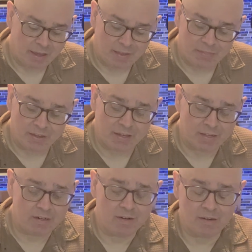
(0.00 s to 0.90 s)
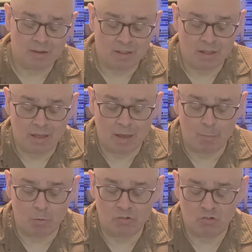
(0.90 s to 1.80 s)
And then I'm
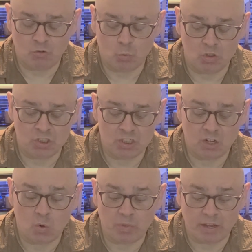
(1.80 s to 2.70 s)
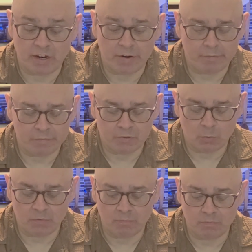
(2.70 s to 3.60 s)
going to squish it on there
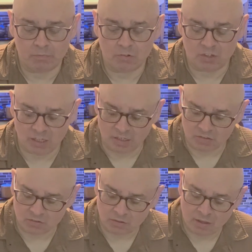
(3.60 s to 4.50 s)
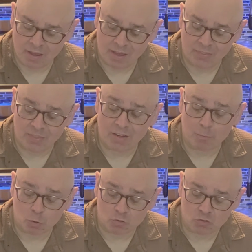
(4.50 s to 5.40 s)
so it sticks, and then
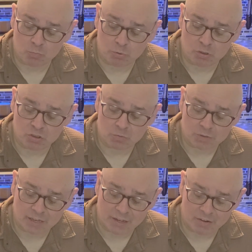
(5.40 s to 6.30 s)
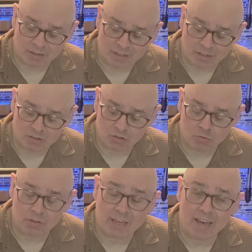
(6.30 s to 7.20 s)
I'm going to push them down
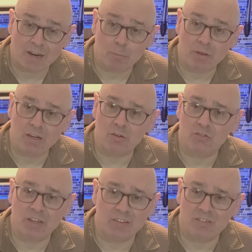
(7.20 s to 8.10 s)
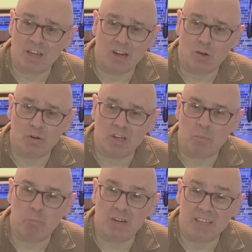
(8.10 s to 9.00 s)
into the jalapenos. Now it's not going to
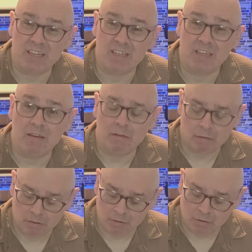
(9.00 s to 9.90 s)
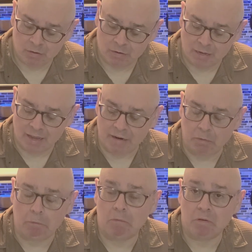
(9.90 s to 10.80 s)
completely like
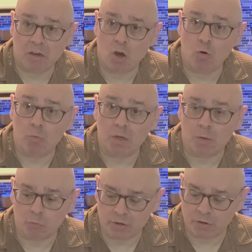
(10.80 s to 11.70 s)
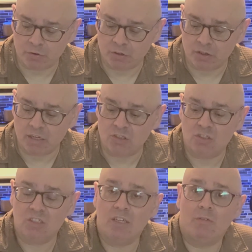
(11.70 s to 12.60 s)
coat them up real good, as you
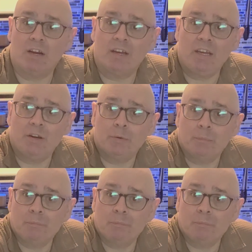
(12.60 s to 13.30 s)
see right here.